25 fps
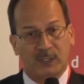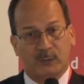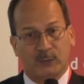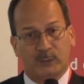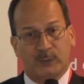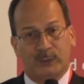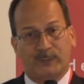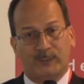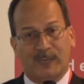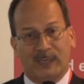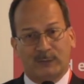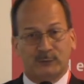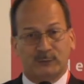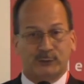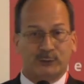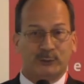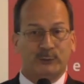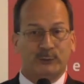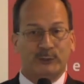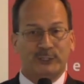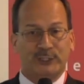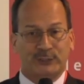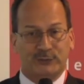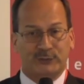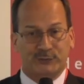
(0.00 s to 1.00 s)
We're about
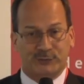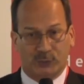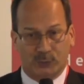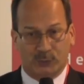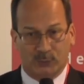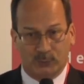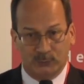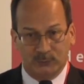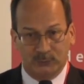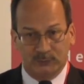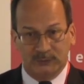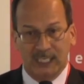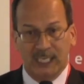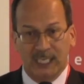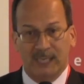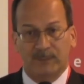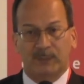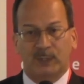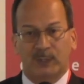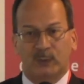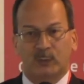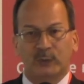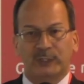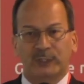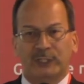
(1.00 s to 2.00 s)
two years old,
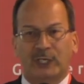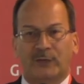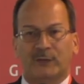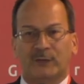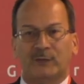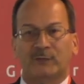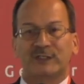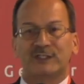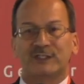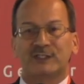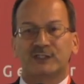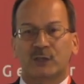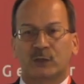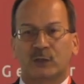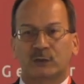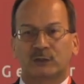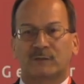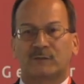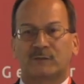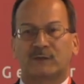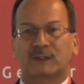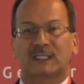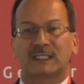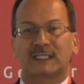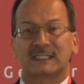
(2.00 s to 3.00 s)
but we are the result
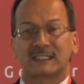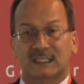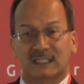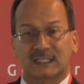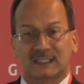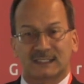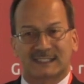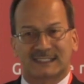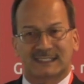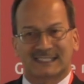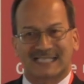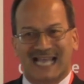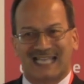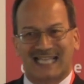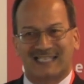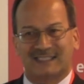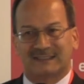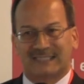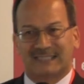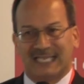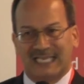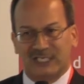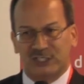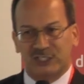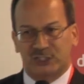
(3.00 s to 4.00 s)
of a
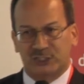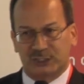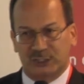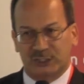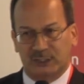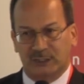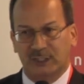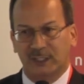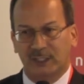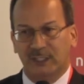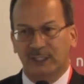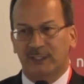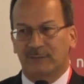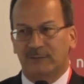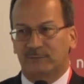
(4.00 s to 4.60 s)
consolidation